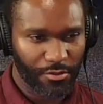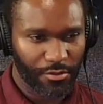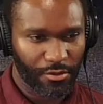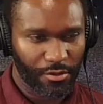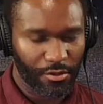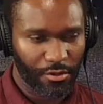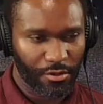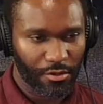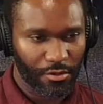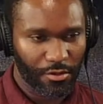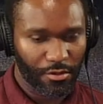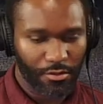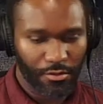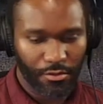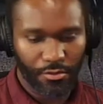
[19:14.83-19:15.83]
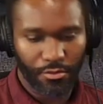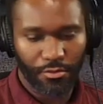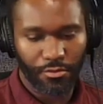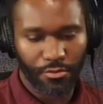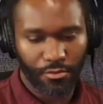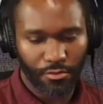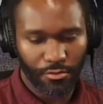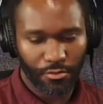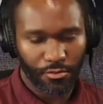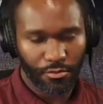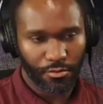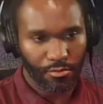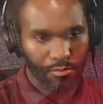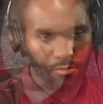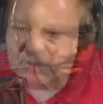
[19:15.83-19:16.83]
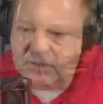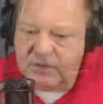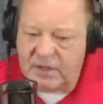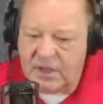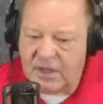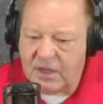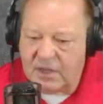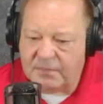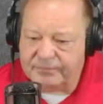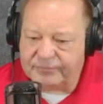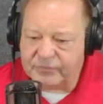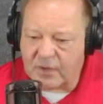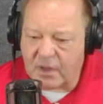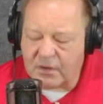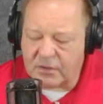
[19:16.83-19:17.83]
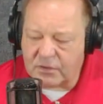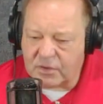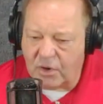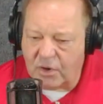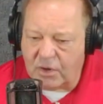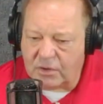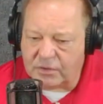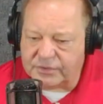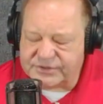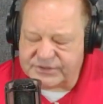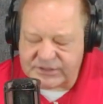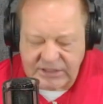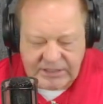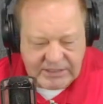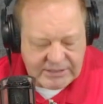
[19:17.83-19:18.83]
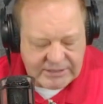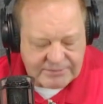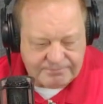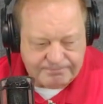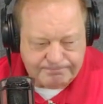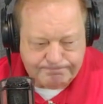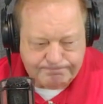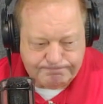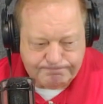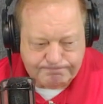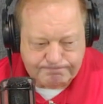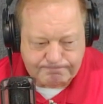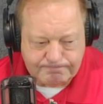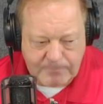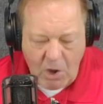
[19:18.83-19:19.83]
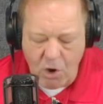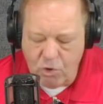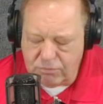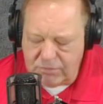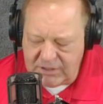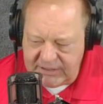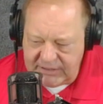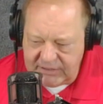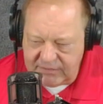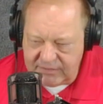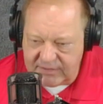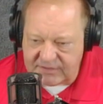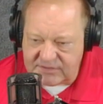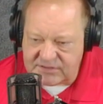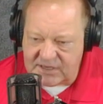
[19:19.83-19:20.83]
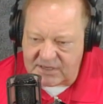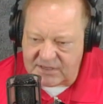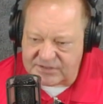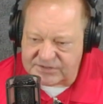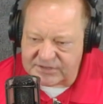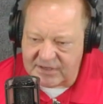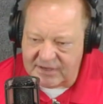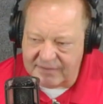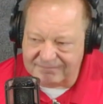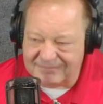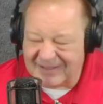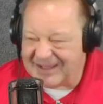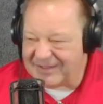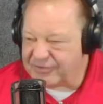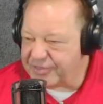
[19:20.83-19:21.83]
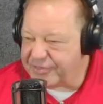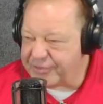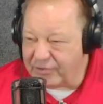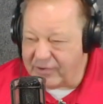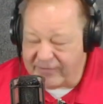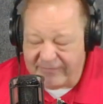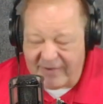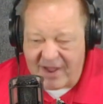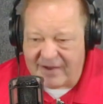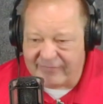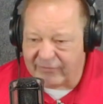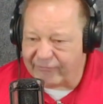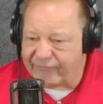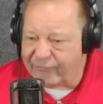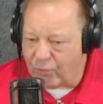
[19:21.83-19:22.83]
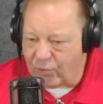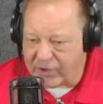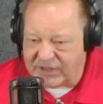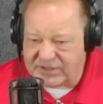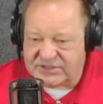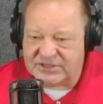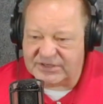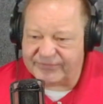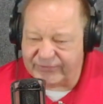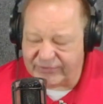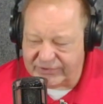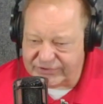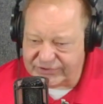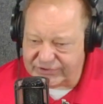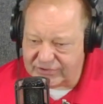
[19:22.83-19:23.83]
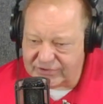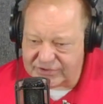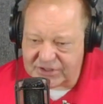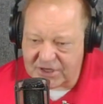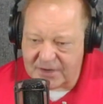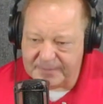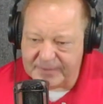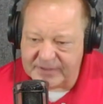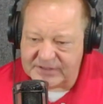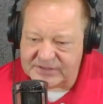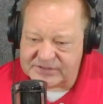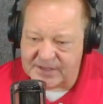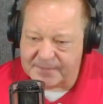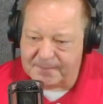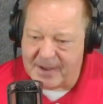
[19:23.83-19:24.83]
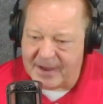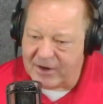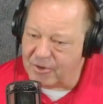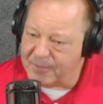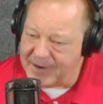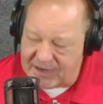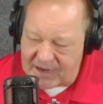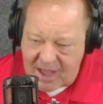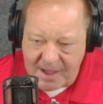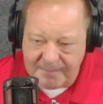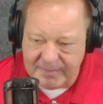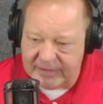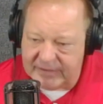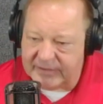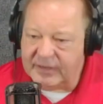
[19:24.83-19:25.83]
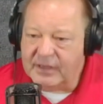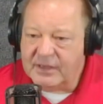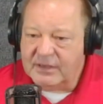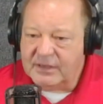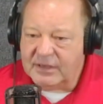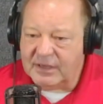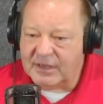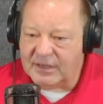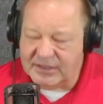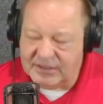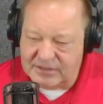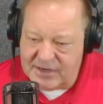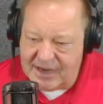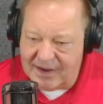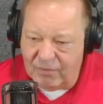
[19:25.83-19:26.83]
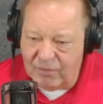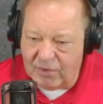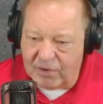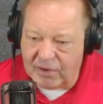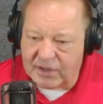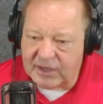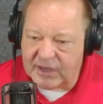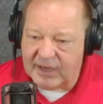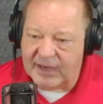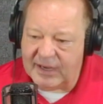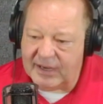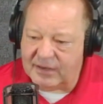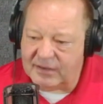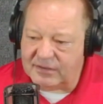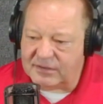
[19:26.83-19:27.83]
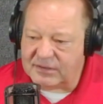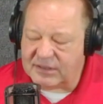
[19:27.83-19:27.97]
We do. We've got a company called HomeLink that does 35 or 40 different insurance companies that may or may not be in network. And,